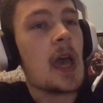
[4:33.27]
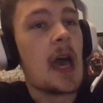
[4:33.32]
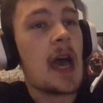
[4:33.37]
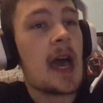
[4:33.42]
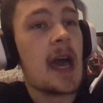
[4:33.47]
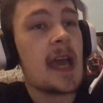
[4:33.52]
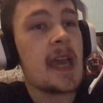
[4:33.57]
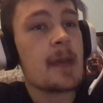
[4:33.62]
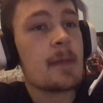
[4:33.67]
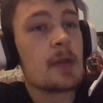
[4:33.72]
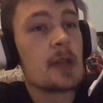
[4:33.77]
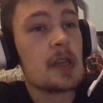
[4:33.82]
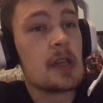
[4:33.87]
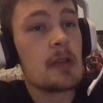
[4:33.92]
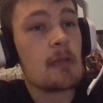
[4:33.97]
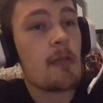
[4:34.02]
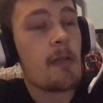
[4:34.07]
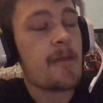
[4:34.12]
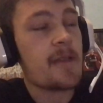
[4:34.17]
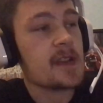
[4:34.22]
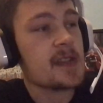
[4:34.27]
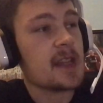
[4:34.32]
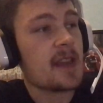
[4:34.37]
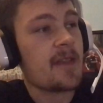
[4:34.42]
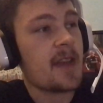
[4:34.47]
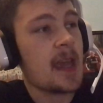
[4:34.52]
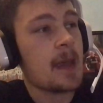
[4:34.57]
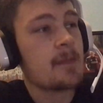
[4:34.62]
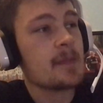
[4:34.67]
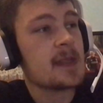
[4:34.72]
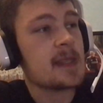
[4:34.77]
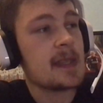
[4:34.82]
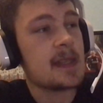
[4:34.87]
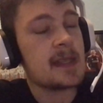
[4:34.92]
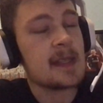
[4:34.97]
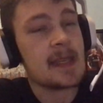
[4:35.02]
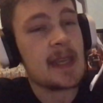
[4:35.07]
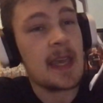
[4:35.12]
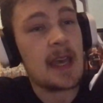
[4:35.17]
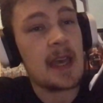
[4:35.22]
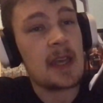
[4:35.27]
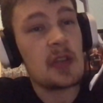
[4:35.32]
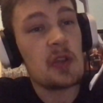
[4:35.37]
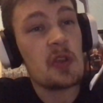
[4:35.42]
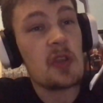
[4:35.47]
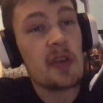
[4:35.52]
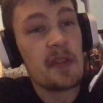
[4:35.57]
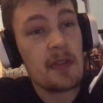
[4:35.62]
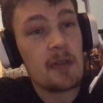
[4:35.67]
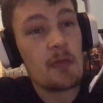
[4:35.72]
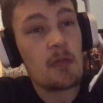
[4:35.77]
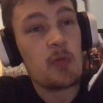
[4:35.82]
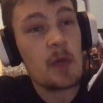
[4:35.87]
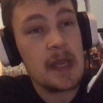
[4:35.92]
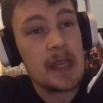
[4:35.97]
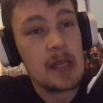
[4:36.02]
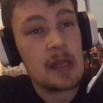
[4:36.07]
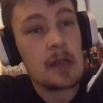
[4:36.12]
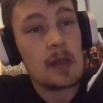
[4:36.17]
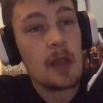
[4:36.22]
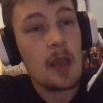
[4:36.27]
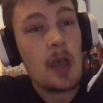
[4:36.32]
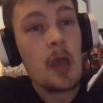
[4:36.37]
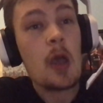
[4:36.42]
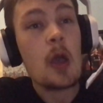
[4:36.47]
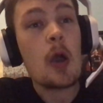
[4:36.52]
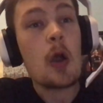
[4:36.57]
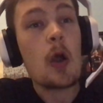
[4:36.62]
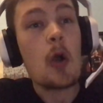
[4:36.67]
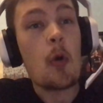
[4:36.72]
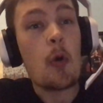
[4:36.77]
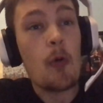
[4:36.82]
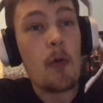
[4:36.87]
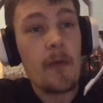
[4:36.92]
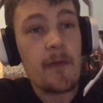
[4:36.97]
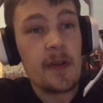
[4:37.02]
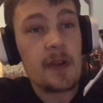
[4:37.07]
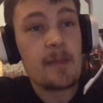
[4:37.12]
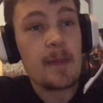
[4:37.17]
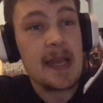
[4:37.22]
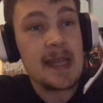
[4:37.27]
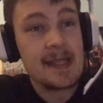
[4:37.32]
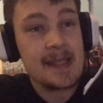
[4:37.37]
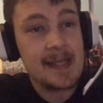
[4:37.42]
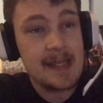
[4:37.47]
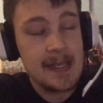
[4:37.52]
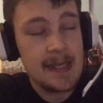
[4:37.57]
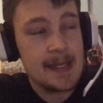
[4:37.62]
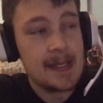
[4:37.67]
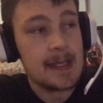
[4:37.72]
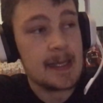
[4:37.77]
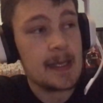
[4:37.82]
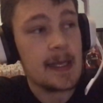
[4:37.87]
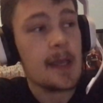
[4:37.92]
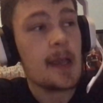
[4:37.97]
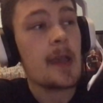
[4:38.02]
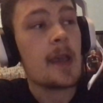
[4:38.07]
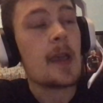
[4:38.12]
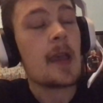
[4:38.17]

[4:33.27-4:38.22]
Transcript: I am going to go for Southampton to get another win over Man City.